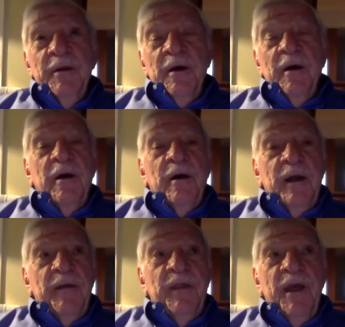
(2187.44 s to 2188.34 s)
uh,
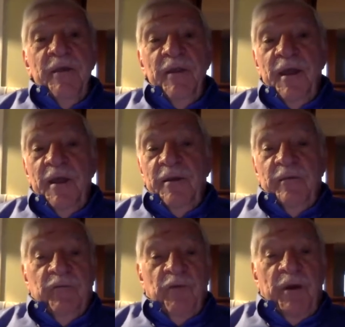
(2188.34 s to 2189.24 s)
and then
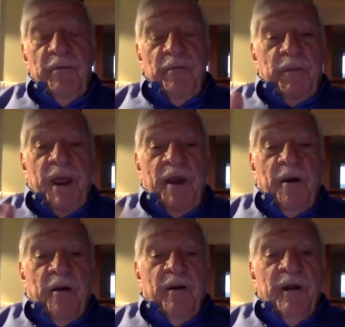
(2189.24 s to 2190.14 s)
they run
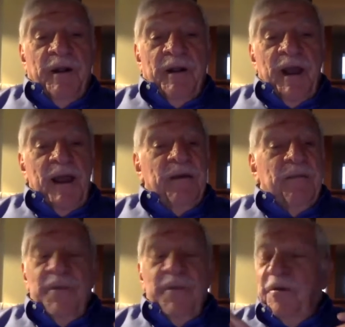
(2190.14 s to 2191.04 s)
bare.
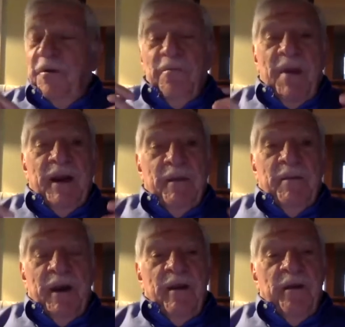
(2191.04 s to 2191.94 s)
And there are many,
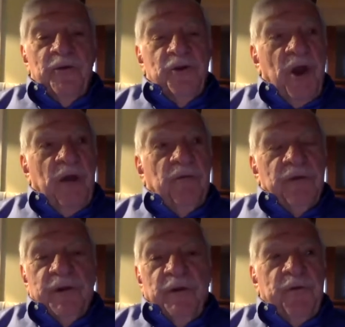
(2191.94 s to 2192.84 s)
many other
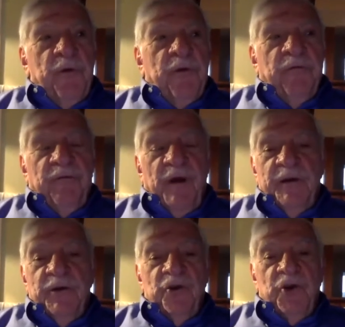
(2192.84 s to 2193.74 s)
genres. And if you can
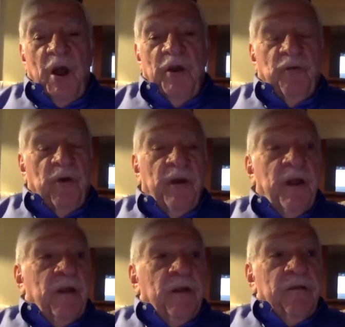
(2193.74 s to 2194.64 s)
find a genre,
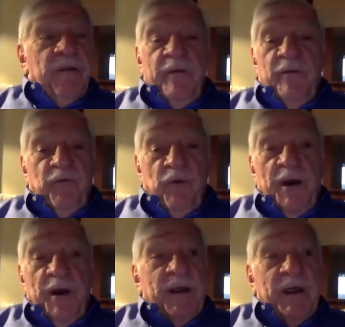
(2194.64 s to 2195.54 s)
even
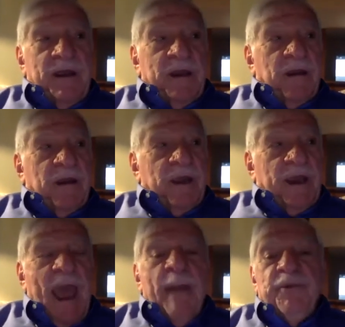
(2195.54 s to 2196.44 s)
writing
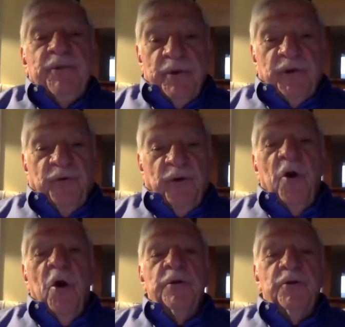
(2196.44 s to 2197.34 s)
captions for
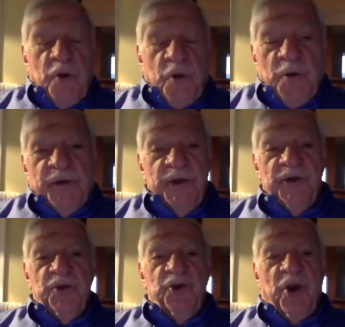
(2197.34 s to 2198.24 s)
cartoons
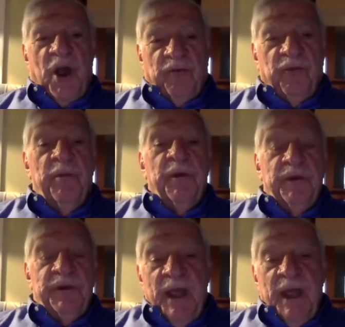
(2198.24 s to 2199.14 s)
is a genre
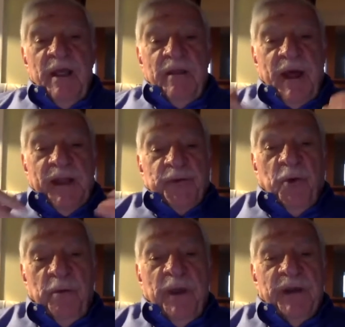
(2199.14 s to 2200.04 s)
because that's
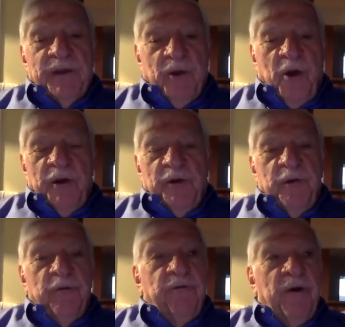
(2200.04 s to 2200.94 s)
what makes a
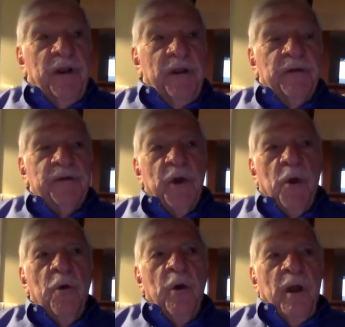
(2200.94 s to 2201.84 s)
cartoon funny. And
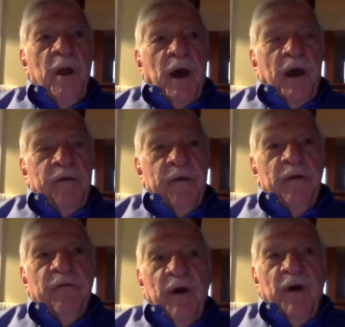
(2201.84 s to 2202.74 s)
so I
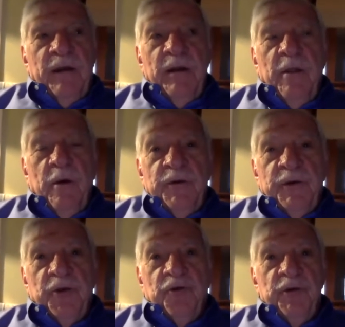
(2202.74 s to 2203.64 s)
think finding
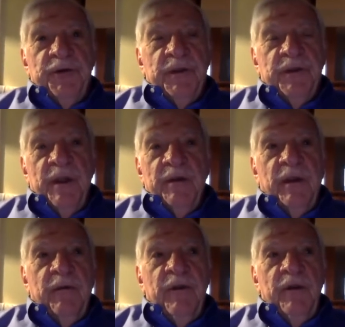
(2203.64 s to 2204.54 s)
those interests and then
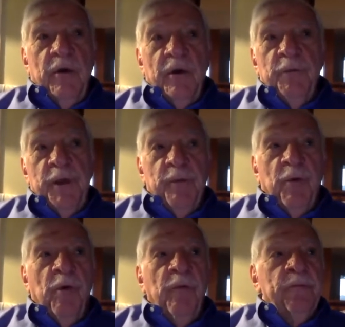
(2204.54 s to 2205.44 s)
giving young
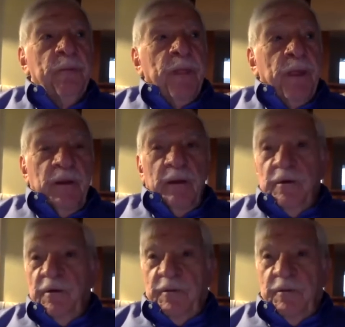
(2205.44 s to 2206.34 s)
people
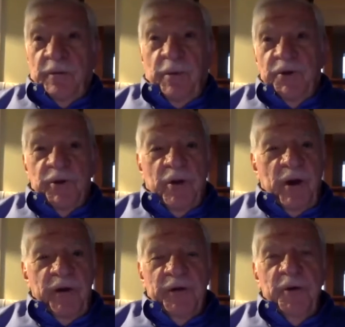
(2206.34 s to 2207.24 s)
a, a bunch of
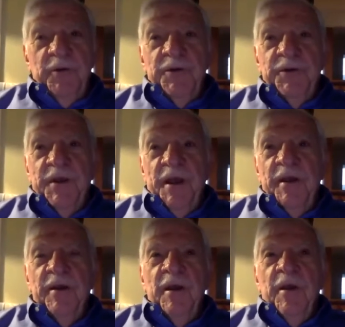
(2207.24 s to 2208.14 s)
cartoons and
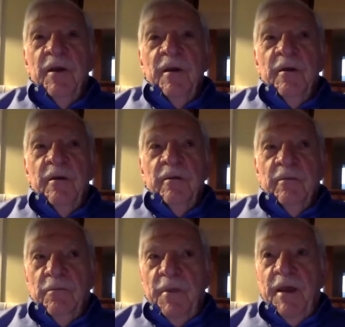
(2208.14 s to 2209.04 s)
saying,
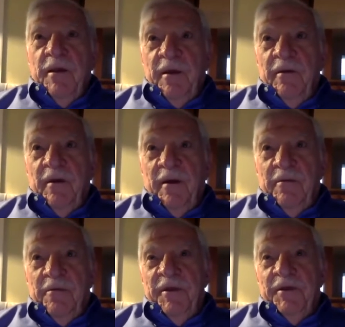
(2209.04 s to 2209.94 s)
make
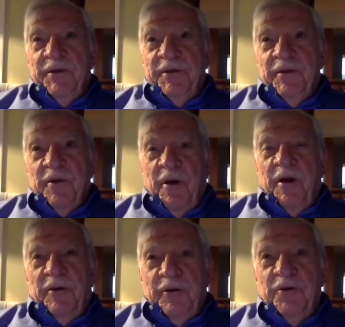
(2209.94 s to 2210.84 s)
this
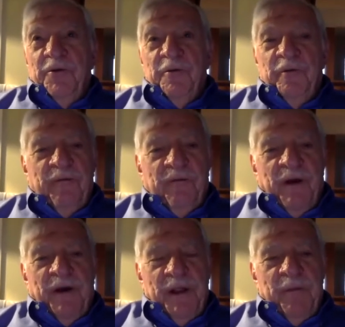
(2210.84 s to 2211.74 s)
cartoon
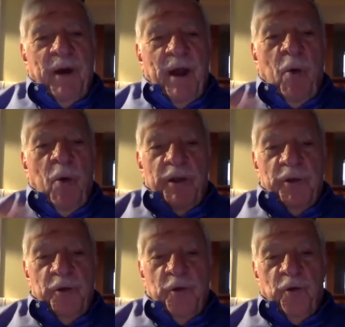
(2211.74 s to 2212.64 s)
funny by what
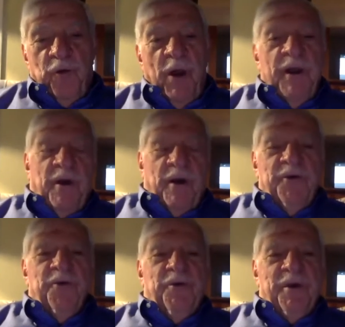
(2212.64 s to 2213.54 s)
you write
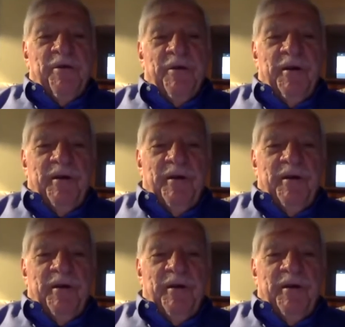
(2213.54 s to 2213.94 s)
underneath it.